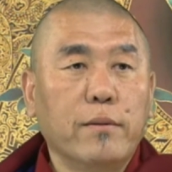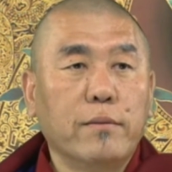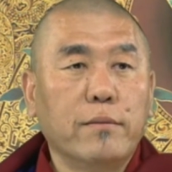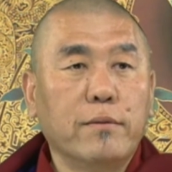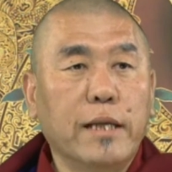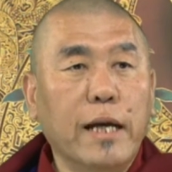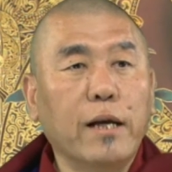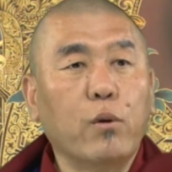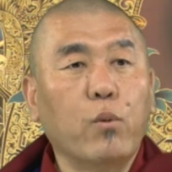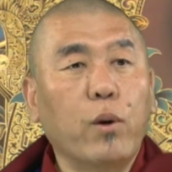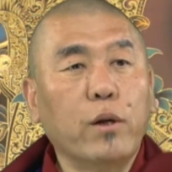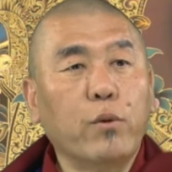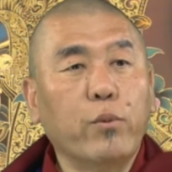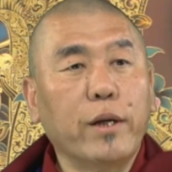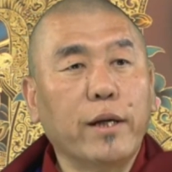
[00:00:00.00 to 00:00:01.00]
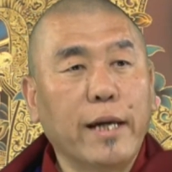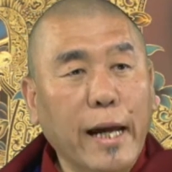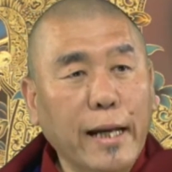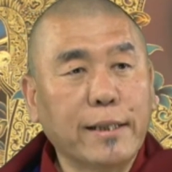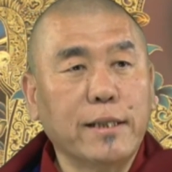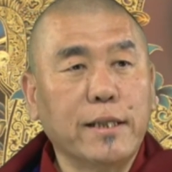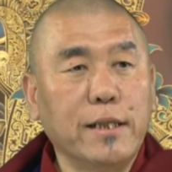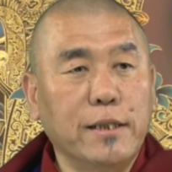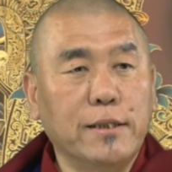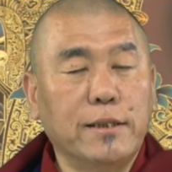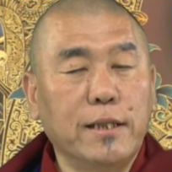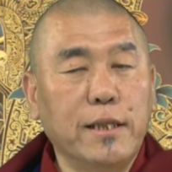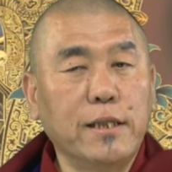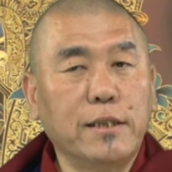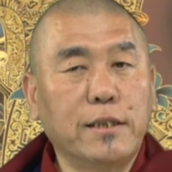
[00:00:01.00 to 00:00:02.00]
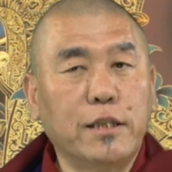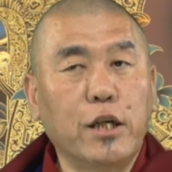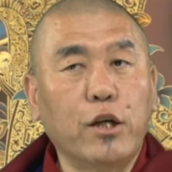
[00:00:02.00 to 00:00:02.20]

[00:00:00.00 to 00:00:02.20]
Then what we get is, instead